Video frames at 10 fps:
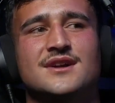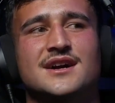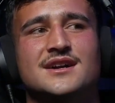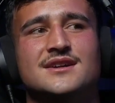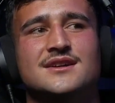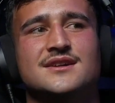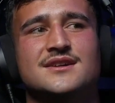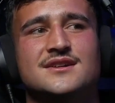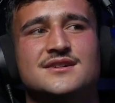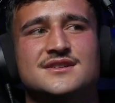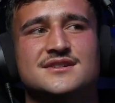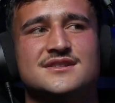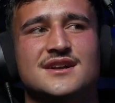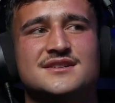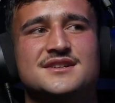Like because
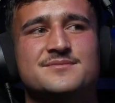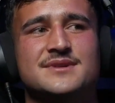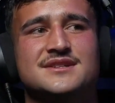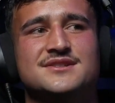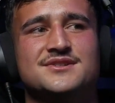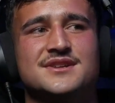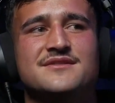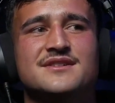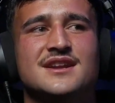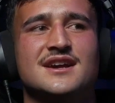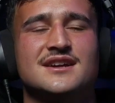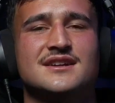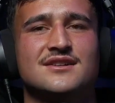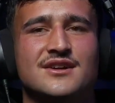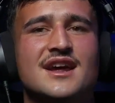it's like such a big surgery. Even
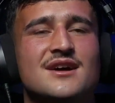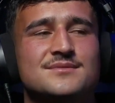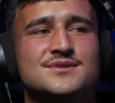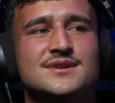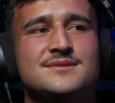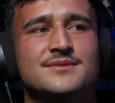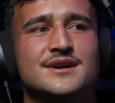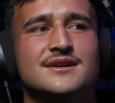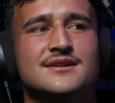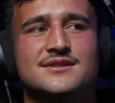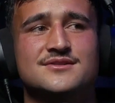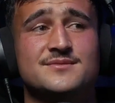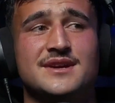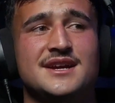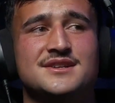like now I'm sweet, but it took
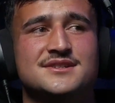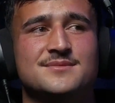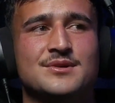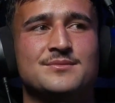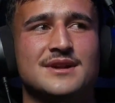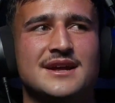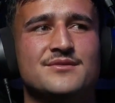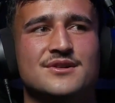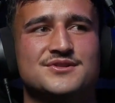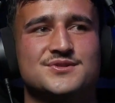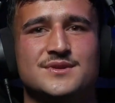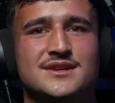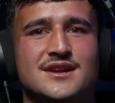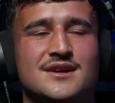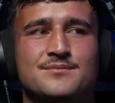me ages to properly. Like, even when I was
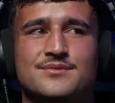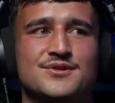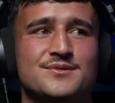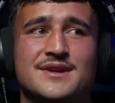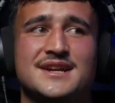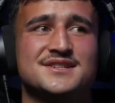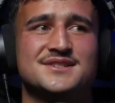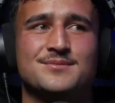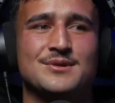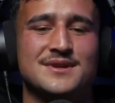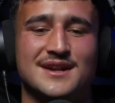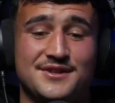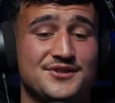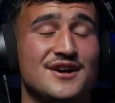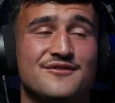sweet, like it took me ages to properly
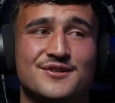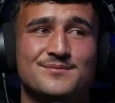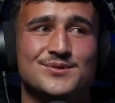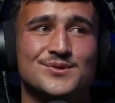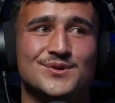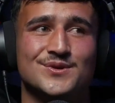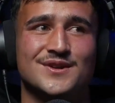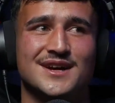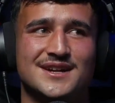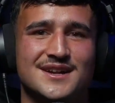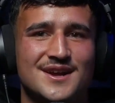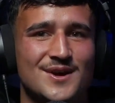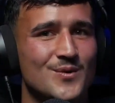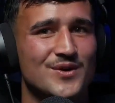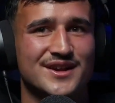like dive on a ball. Or,
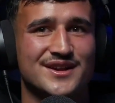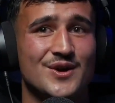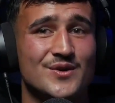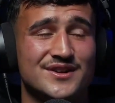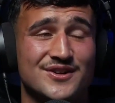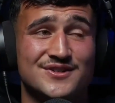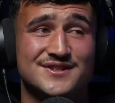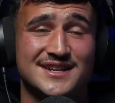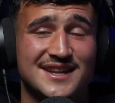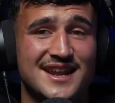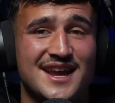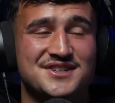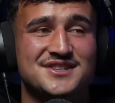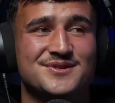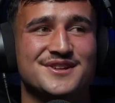want to go into contact and
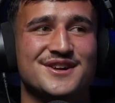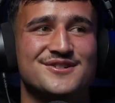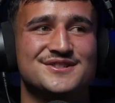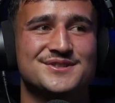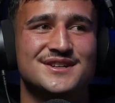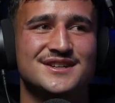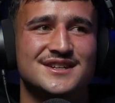actually want to go into it.